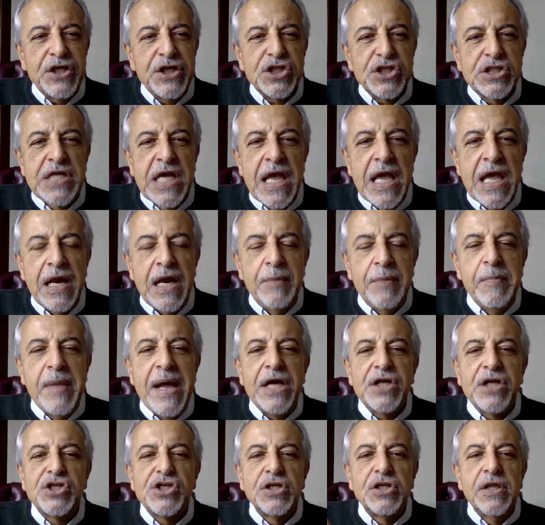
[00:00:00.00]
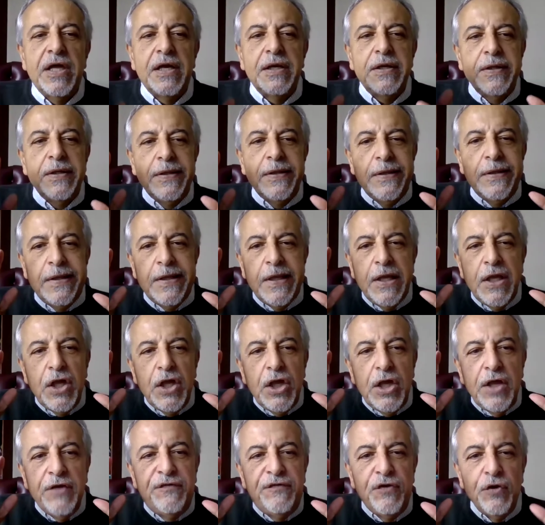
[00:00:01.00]
I just can't imagine that
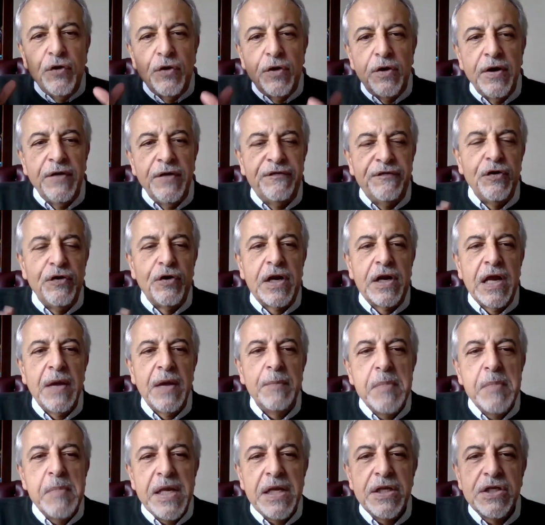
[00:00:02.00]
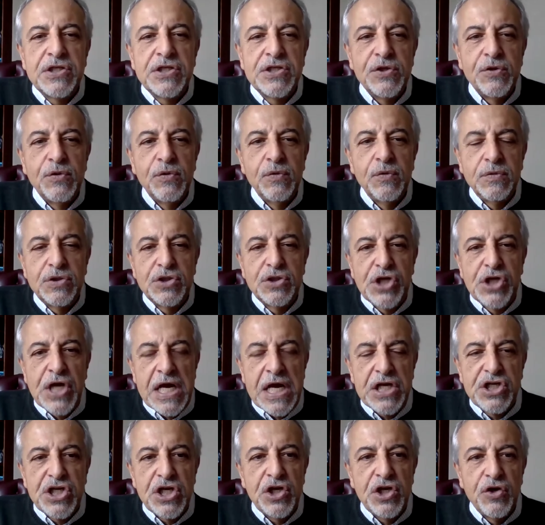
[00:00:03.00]
if you're committed to
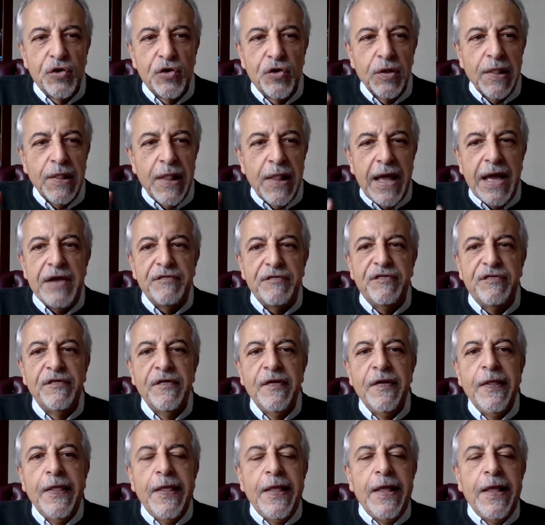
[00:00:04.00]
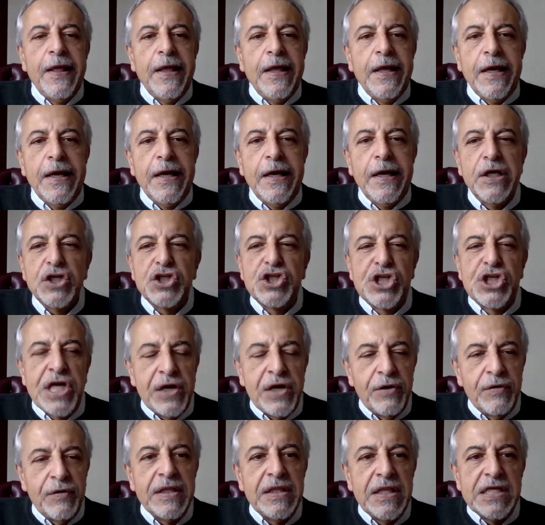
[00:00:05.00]
changing your life,
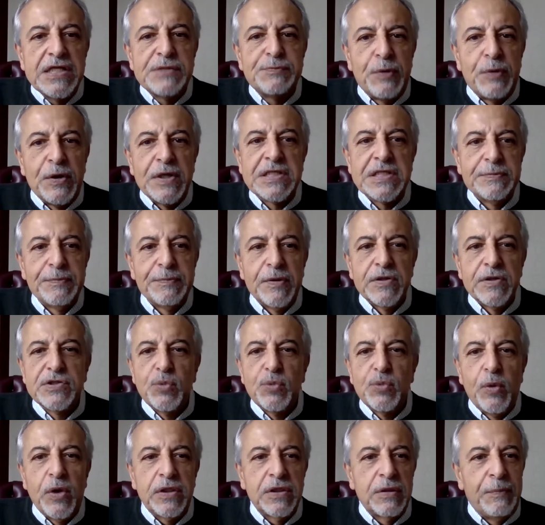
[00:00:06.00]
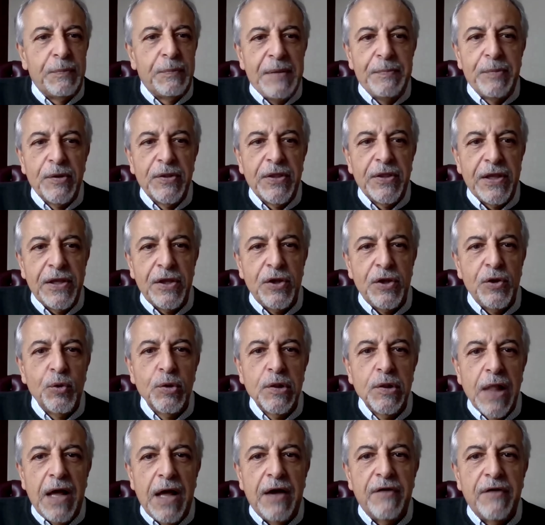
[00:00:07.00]
sharing these principles with people that
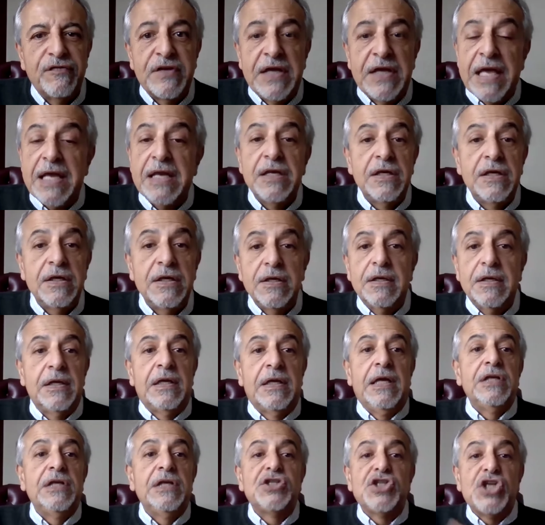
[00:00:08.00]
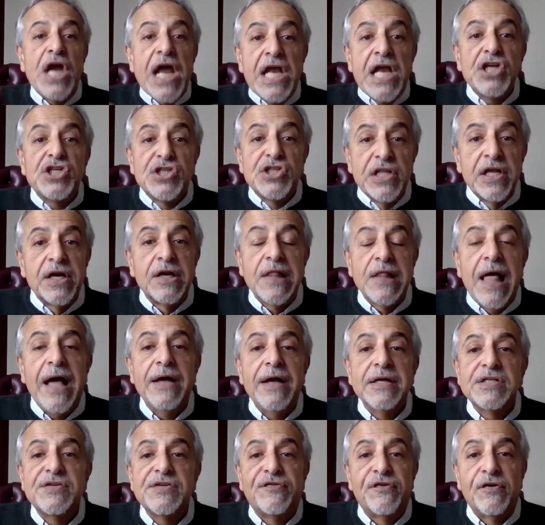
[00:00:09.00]
you love can change their
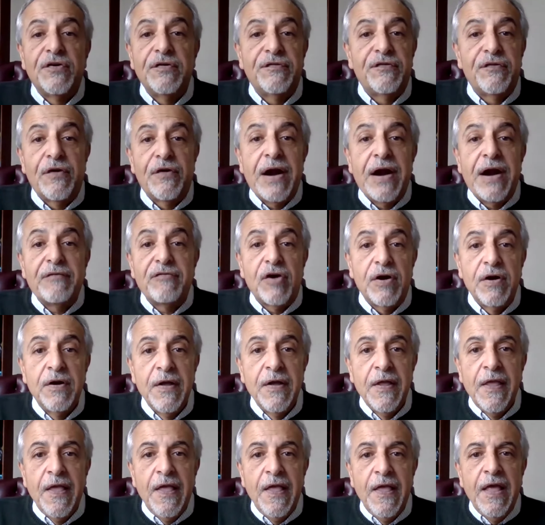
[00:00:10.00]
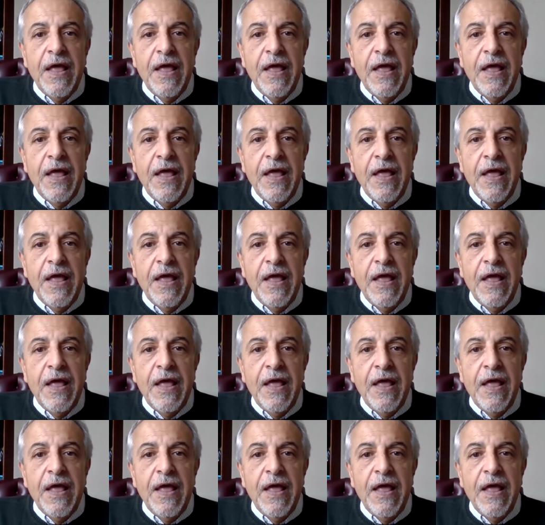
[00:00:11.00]
lives forever.